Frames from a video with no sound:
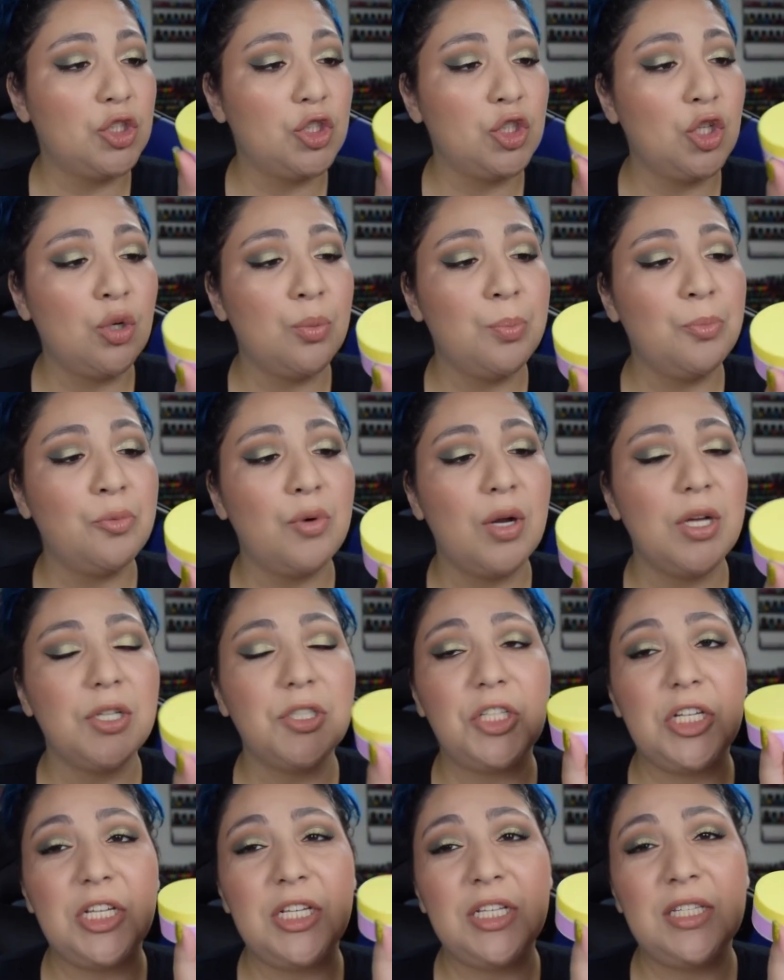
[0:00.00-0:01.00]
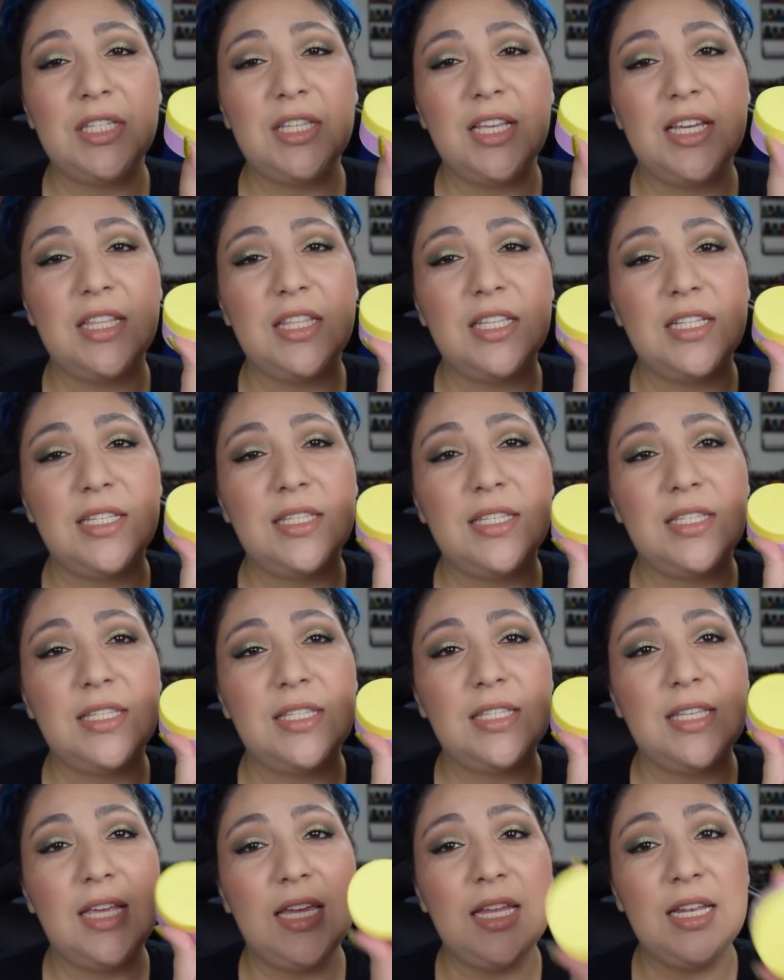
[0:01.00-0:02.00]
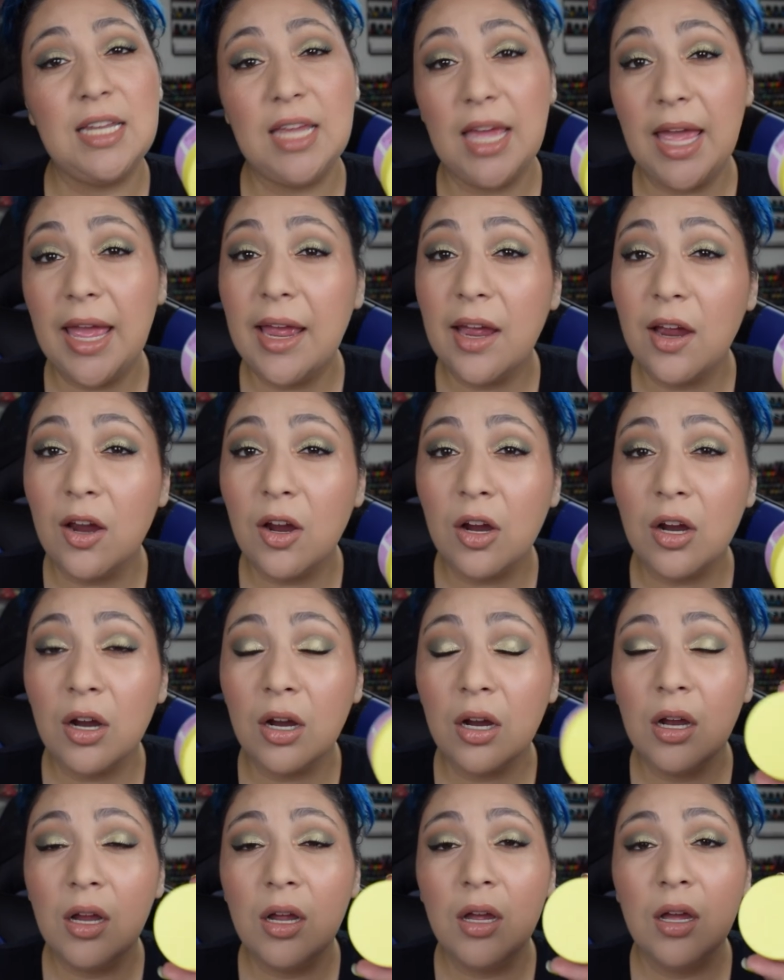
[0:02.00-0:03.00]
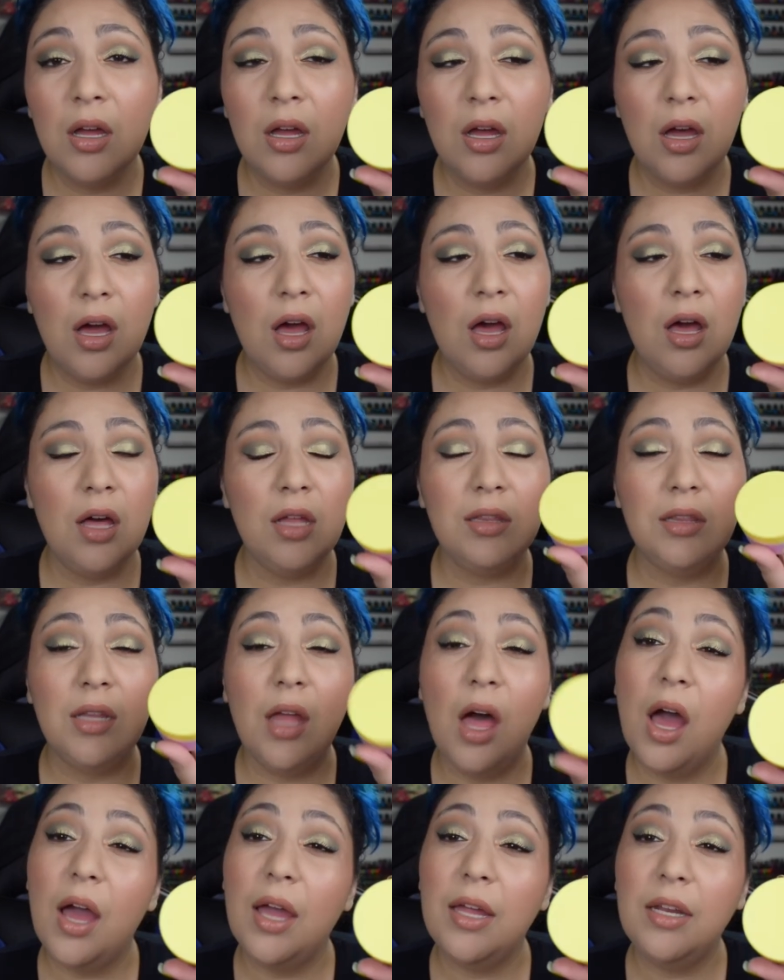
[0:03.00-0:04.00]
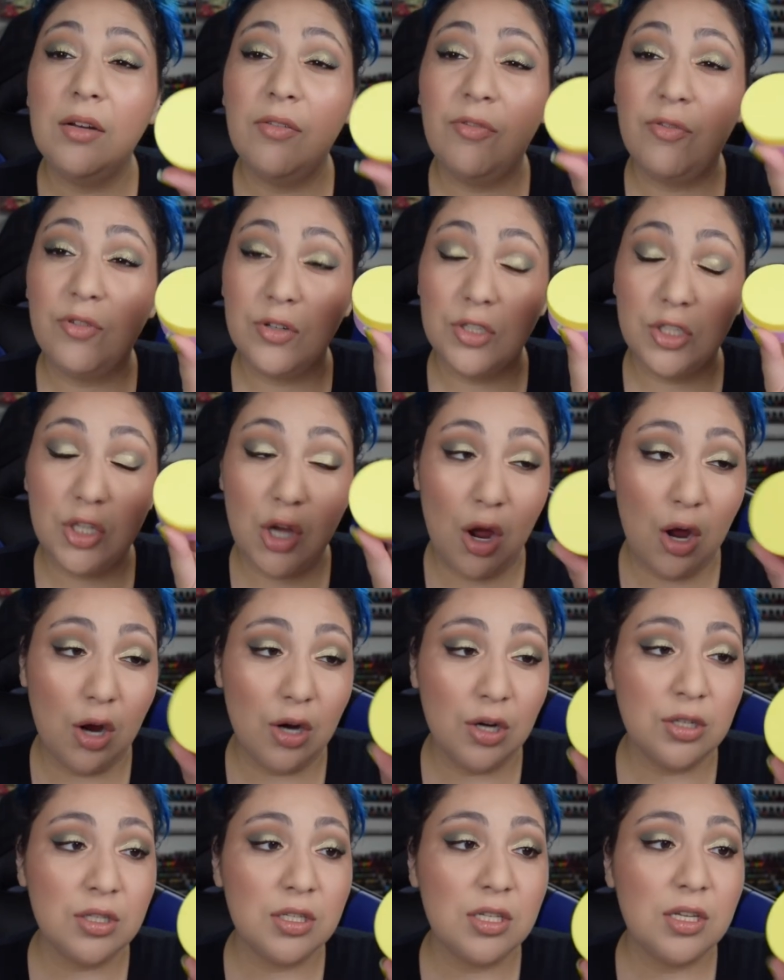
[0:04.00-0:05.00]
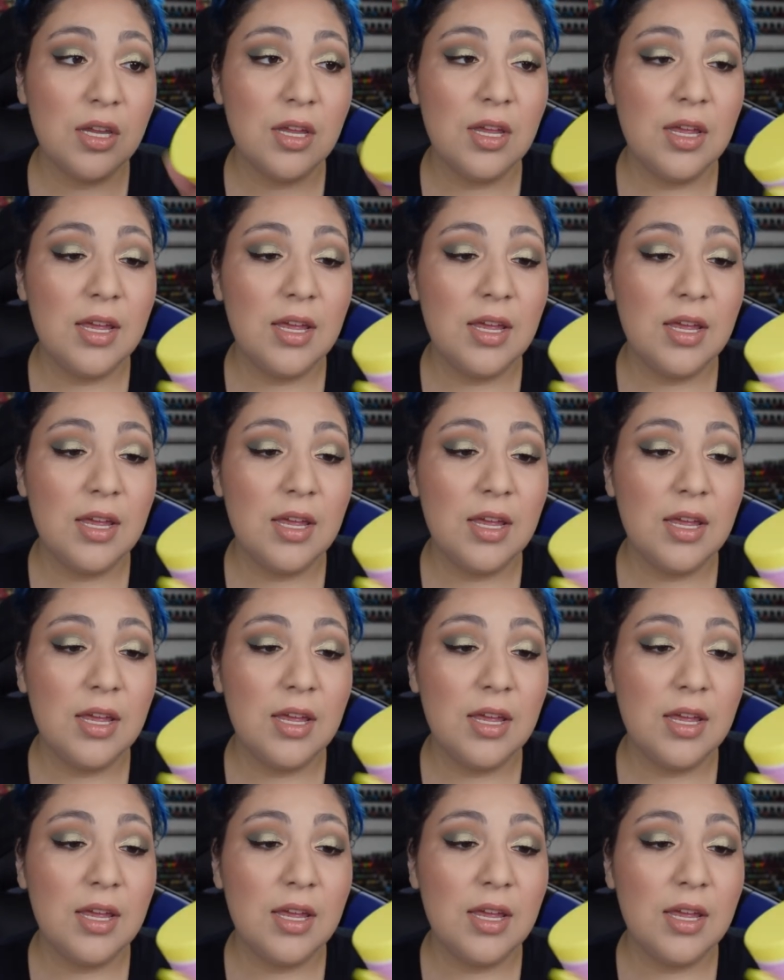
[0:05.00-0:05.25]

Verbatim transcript: Sugar Rush is like the skincare uh, line for Tarte.